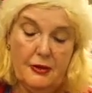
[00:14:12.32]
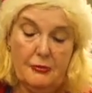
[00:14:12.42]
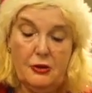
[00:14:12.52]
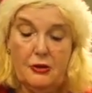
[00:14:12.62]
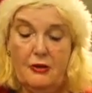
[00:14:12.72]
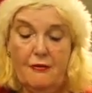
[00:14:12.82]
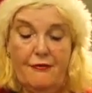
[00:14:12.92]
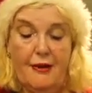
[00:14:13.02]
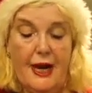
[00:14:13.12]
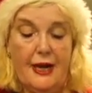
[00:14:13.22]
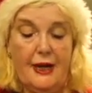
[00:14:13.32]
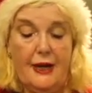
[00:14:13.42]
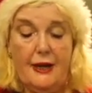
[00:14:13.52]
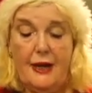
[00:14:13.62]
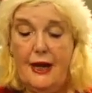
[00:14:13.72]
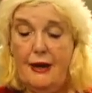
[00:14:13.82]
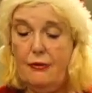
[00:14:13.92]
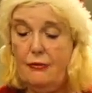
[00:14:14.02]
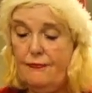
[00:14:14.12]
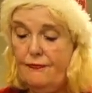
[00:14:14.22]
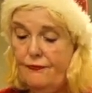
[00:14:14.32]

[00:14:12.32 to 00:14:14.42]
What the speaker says: I'm just going to flatten it out.